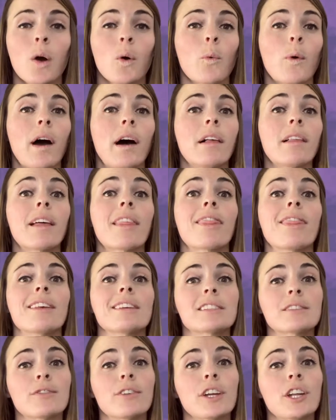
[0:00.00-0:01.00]
Well,
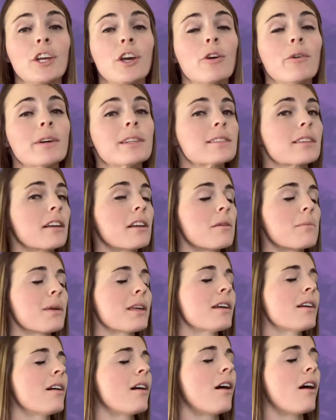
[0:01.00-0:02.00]
this video is gonna
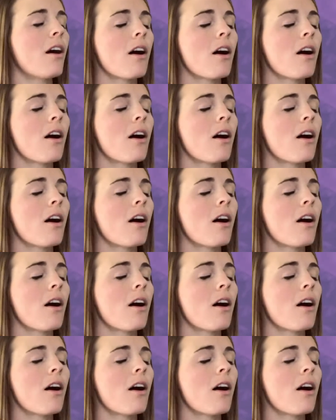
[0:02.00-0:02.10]
be